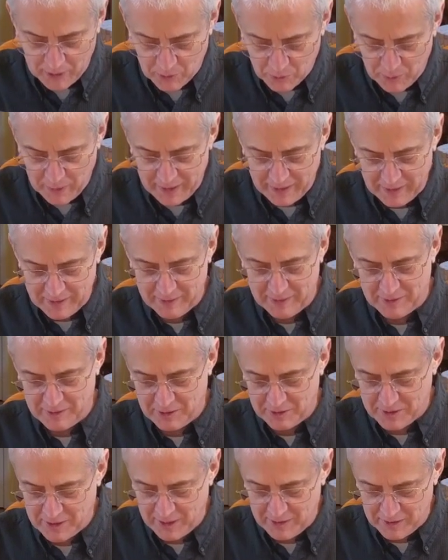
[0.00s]
a read,
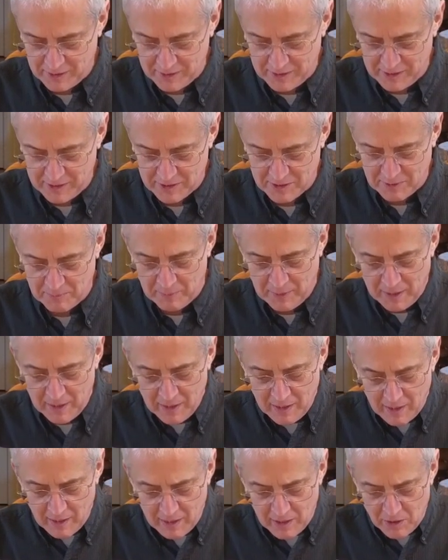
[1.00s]
to say the least.
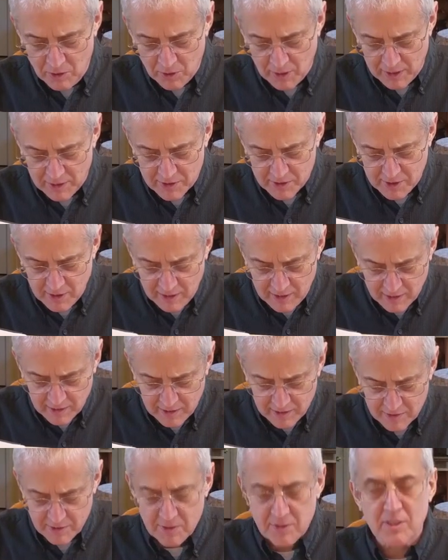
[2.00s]
You can see that
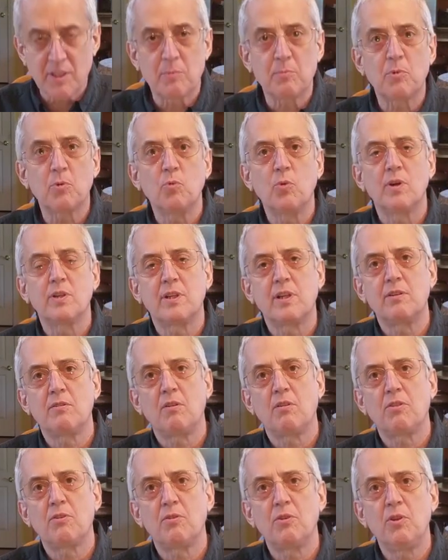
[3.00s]
this is number
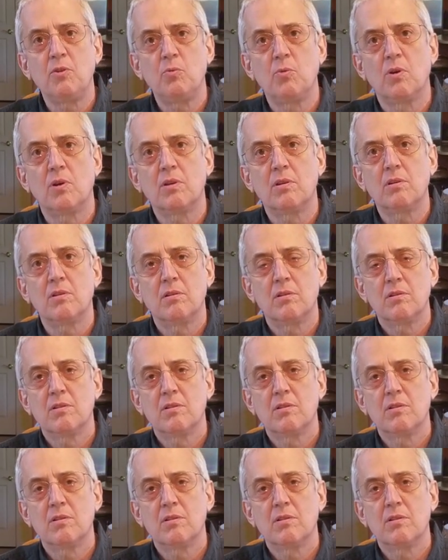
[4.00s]
131,